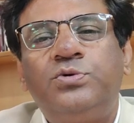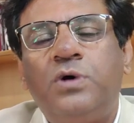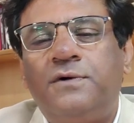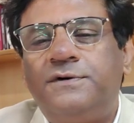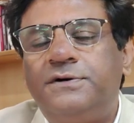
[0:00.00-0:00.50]

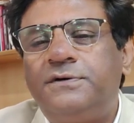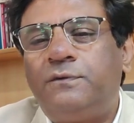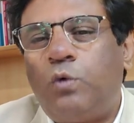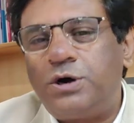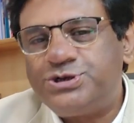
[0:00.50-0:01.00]
Through our
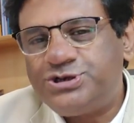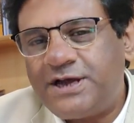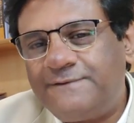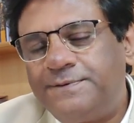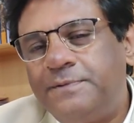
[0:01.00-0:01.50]

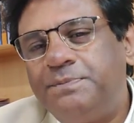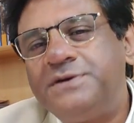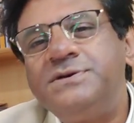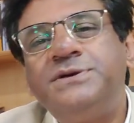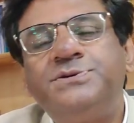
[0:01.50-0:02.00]
WhatsApp
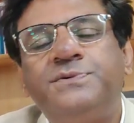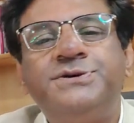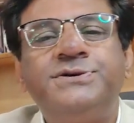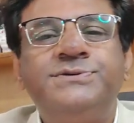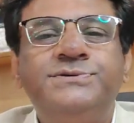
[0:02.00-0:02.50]
patient
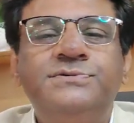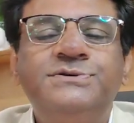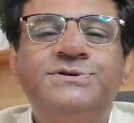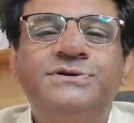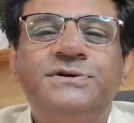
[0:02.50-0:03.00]
education
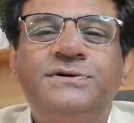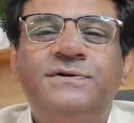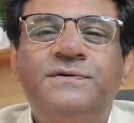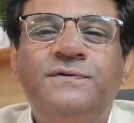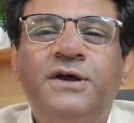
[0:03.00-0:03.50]
tools,
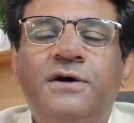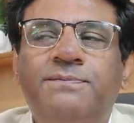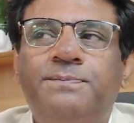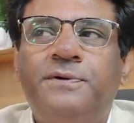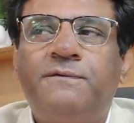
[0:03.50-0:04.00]
we
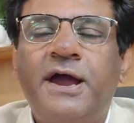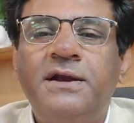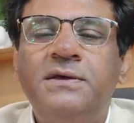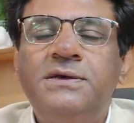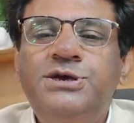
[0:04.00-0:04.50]
are providing